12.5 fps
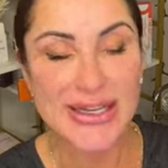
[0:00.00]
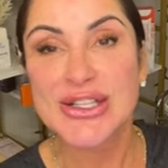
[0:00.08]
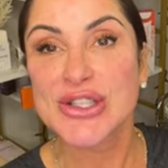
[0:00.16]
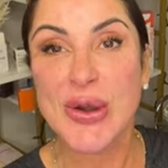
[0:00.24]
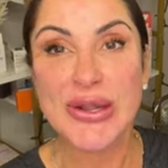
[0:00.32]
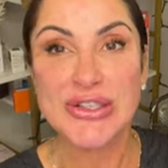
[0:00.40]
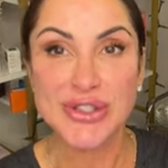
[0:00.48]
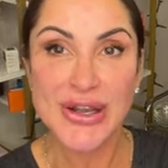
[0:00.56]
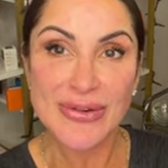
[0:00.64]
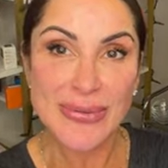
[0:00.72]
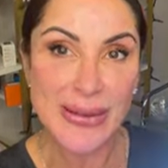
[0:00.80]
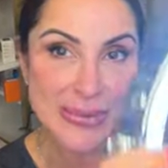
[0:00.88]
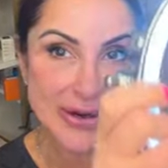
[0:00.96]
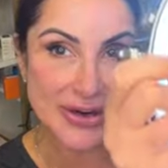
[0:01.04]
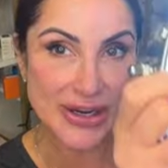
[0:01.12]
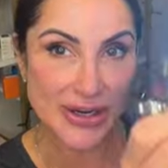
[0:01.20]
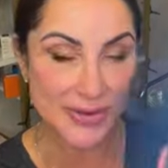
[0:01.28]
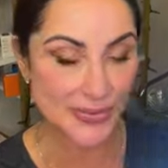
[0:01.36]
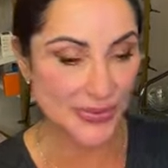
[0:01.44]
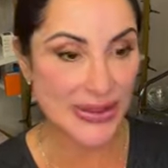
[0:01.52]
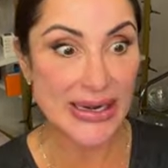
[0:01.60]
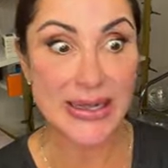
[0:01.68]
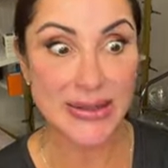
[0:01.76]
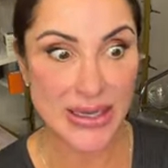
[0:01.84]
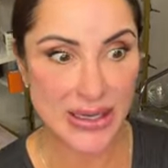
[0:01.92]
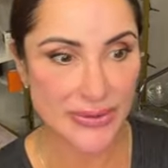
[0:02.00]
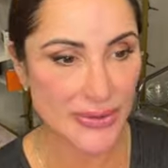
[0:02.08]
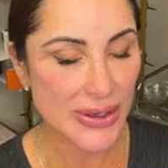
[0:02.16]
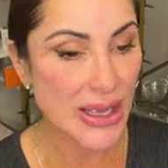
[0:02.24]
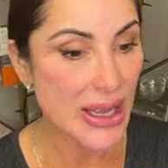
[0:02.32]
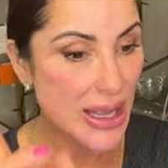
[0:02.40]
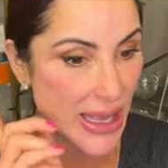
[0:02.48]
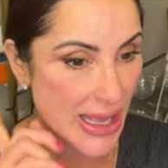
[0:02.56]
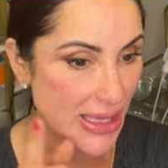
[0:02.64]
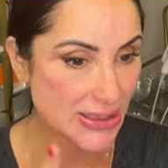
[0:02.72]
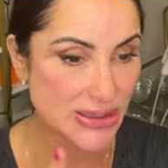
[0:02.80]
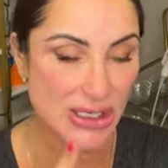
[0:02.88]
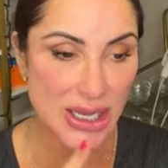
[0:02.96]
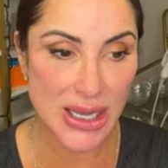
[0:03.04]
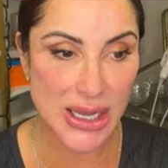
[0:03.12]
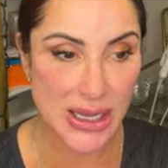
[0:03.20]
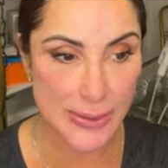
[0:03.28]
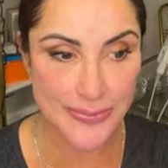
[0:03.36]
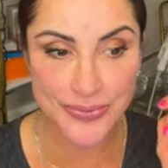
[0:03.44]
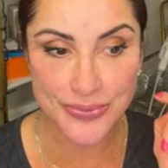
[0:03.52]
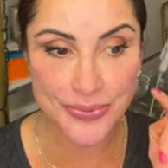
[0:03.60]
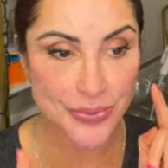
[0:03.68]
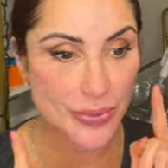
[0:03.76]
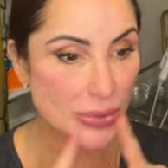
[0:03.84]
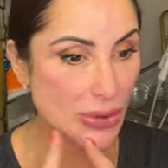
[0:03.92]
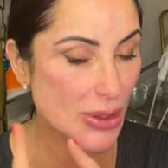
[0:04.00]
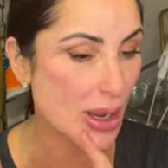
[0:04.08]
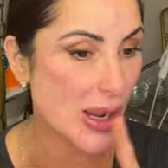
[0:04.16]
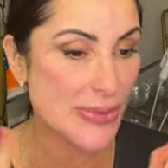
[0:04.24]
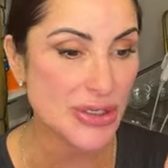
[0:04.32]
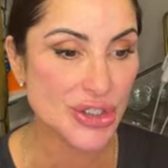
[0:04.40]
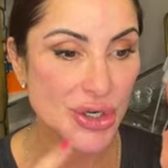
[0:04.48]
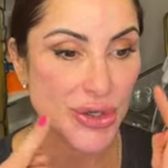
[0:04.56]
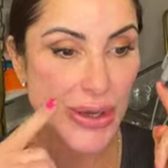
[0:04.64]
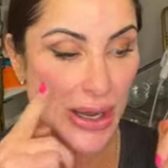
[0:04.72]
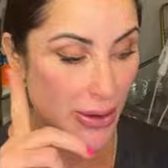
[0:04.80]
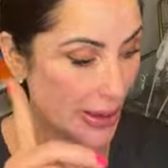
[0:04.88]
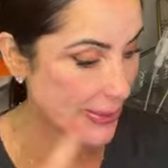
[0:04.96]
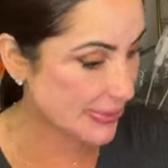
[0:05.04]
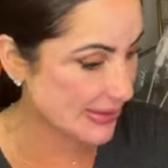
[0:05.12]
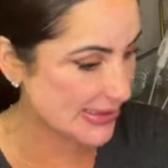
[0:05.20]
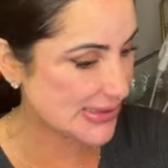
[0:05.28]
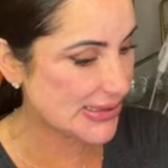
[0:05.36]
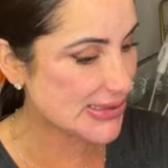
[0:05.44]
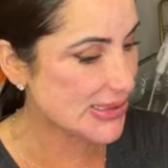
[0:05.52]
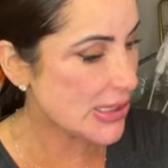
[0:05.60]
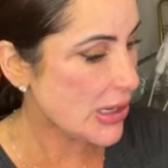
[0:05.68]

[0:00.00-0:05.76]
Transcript: So I do have my mirror here that I love, and I'm going to show you how I place these.